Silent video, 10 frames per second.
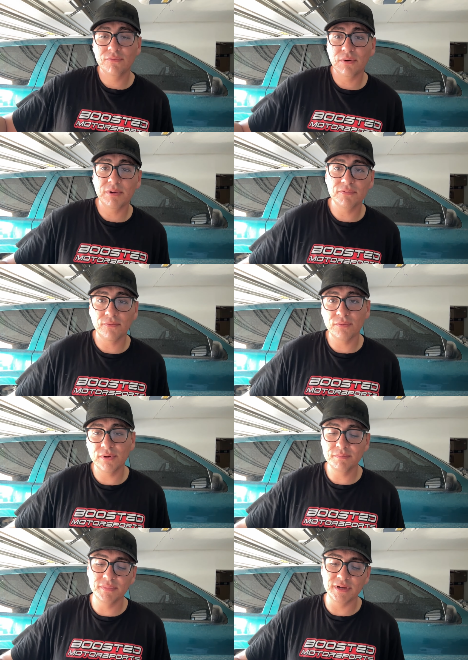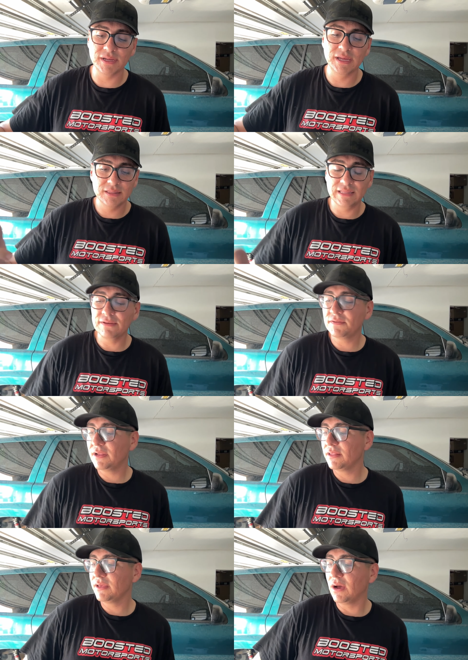4x4 one, but
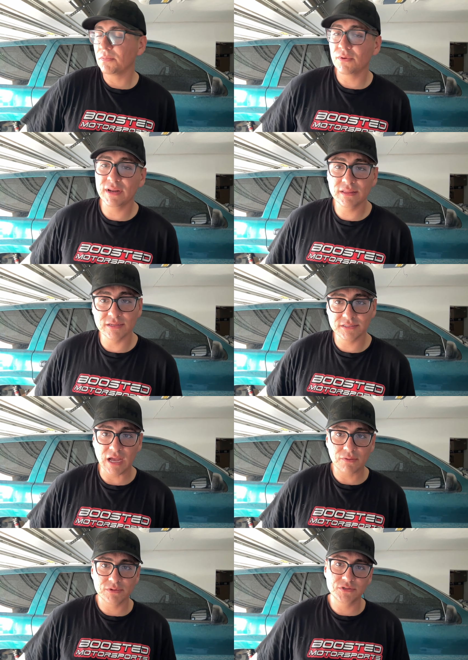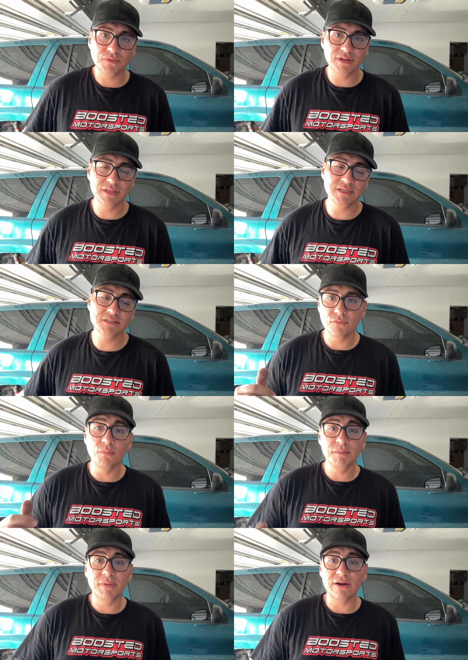definitely upgrading the stock one to one of these will
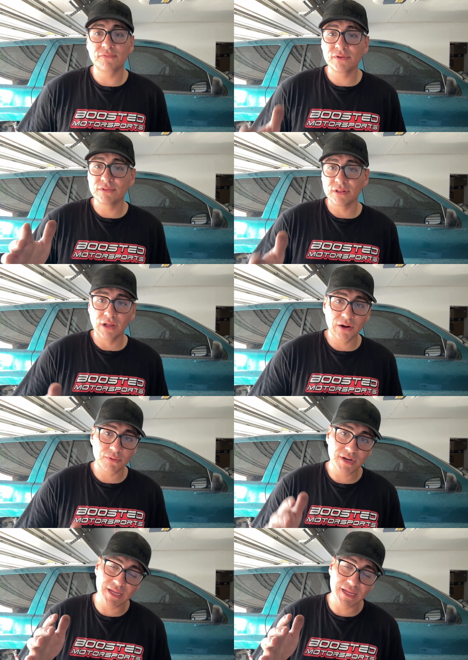be better for you in the long run,